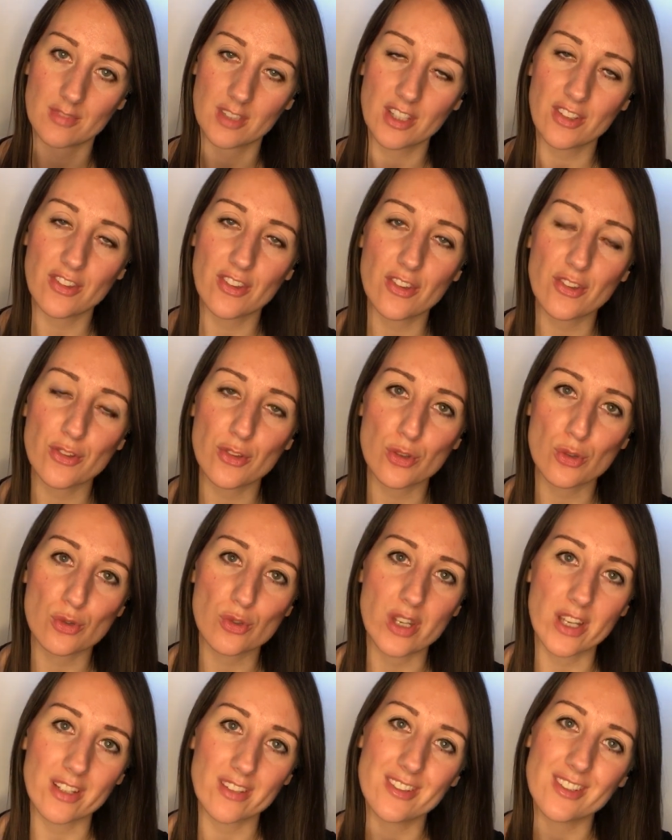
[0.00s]
Is this
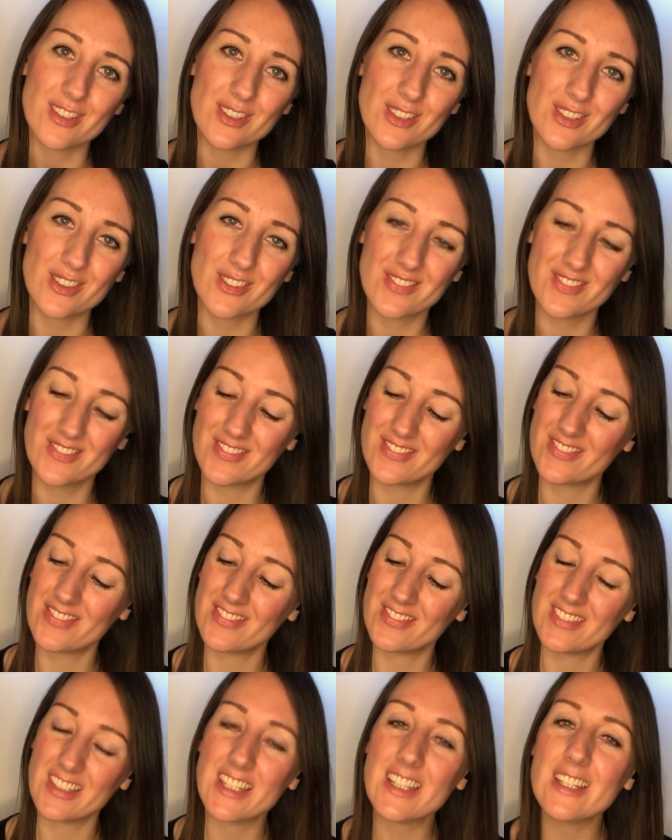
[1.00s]
distracting you?
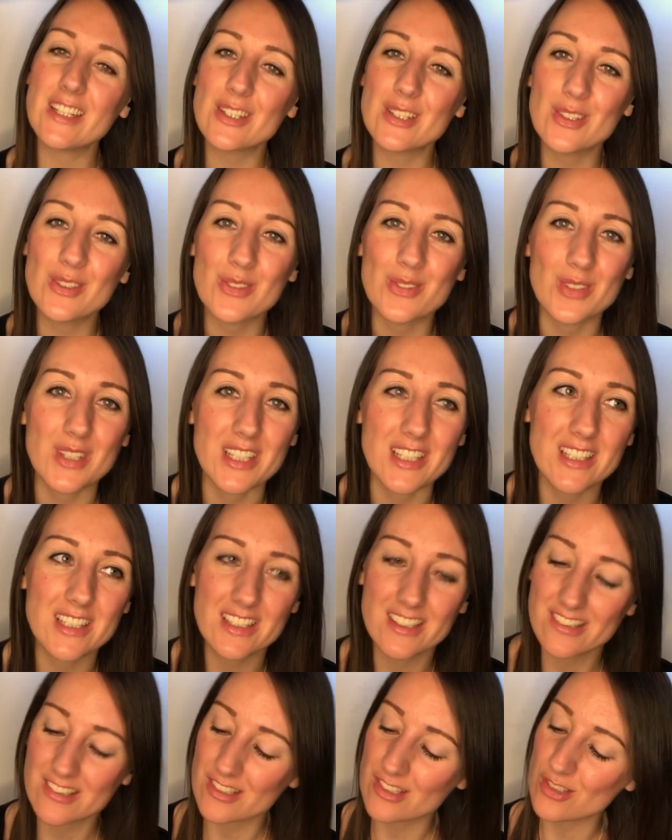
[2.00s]
In a good way.
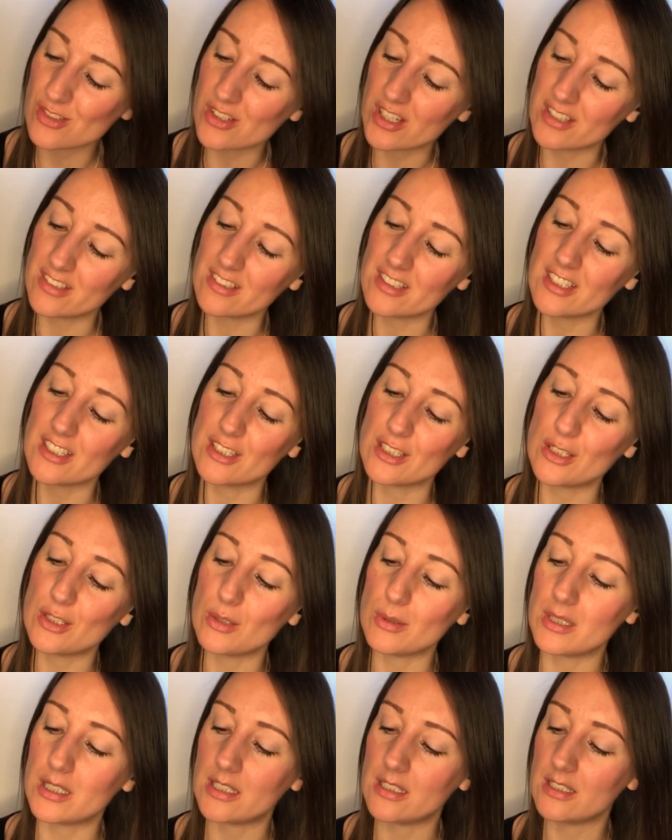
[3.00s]
It's distracting in a good
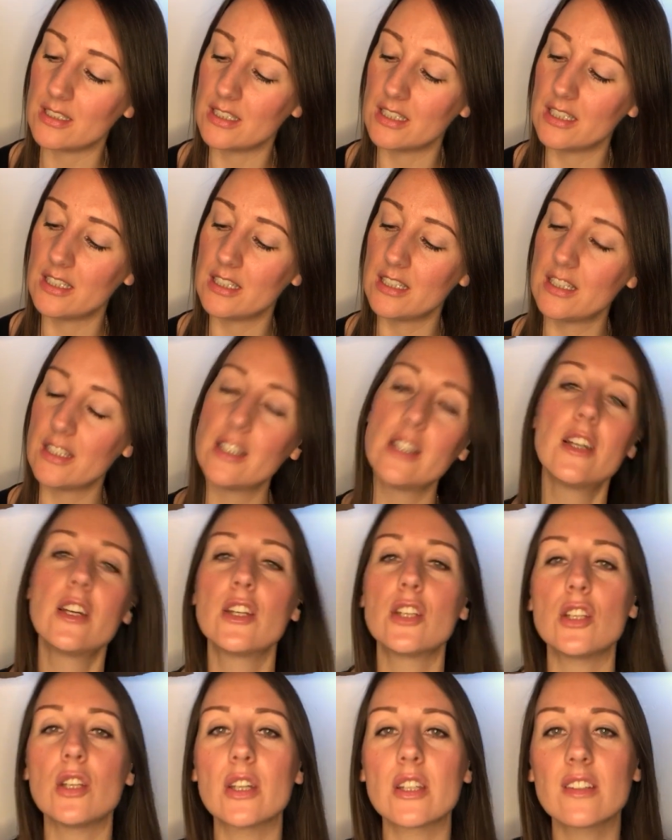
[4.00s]
way.
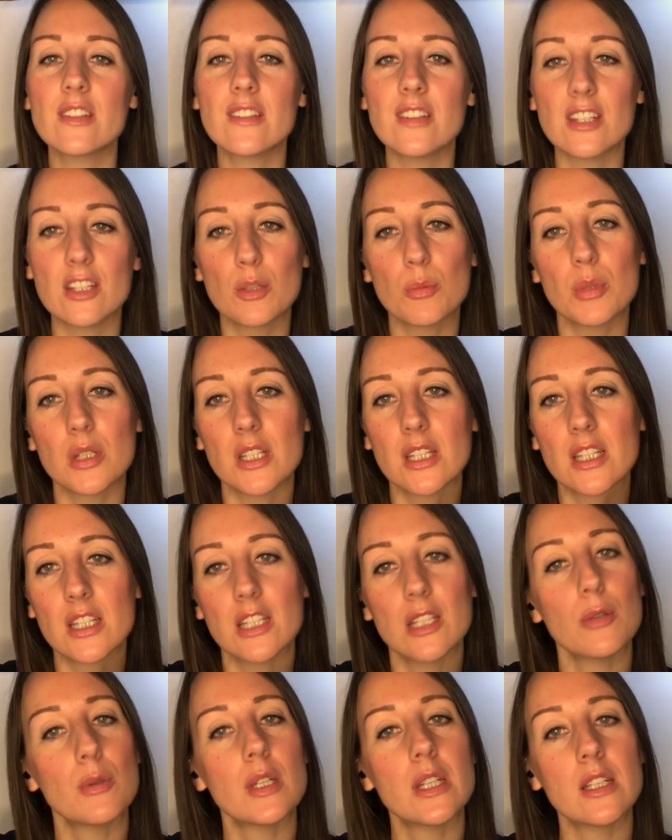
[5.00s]
You had to take a break
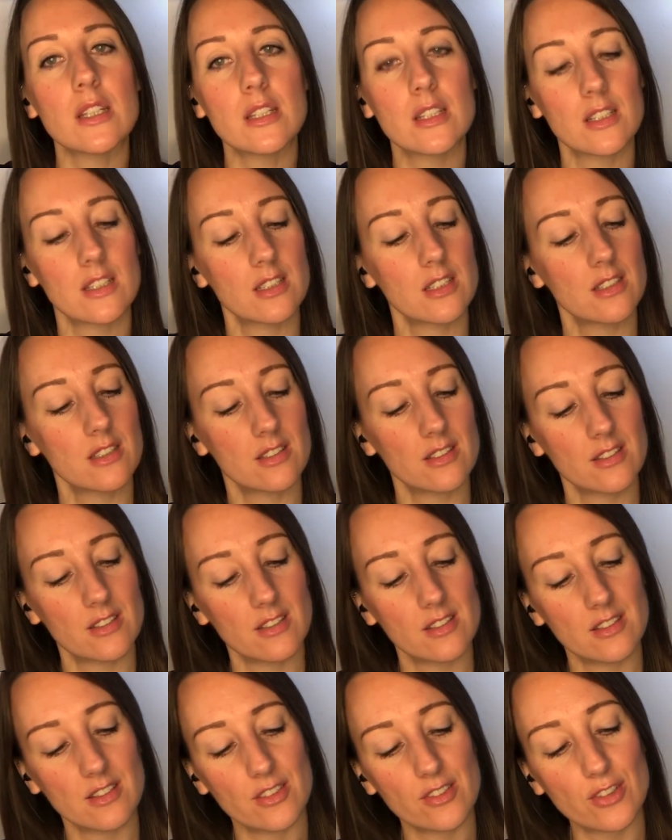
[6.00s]
anyway.
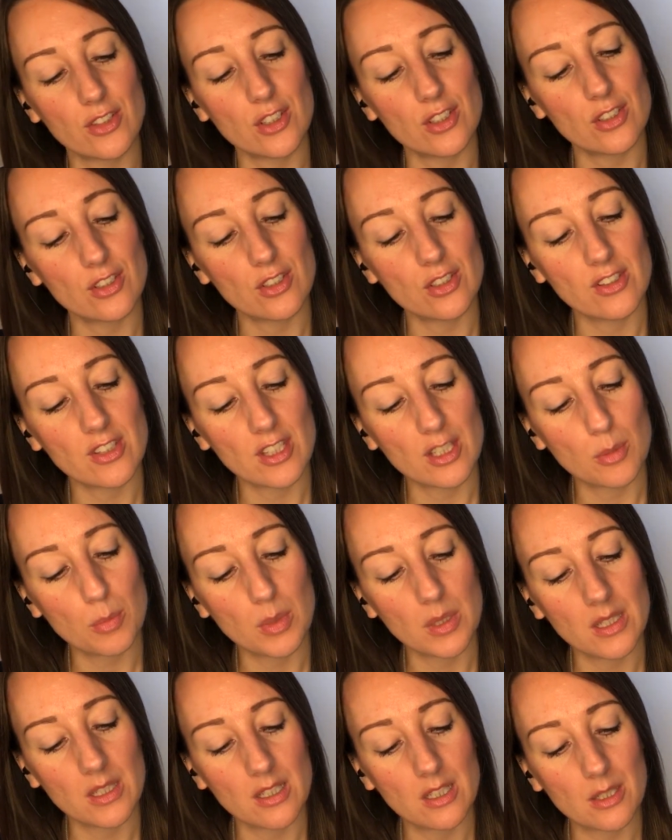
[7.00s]
It's good to take a
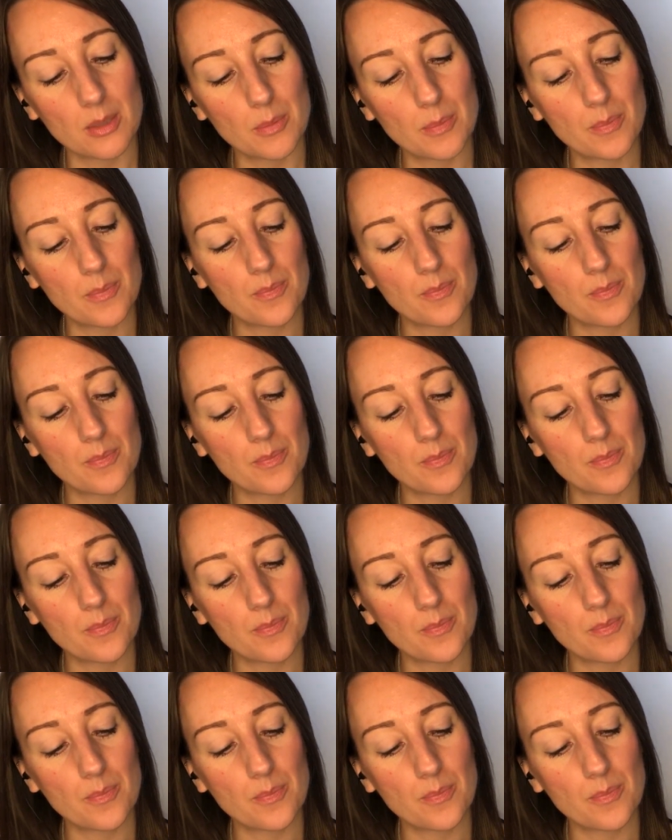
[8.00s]
break.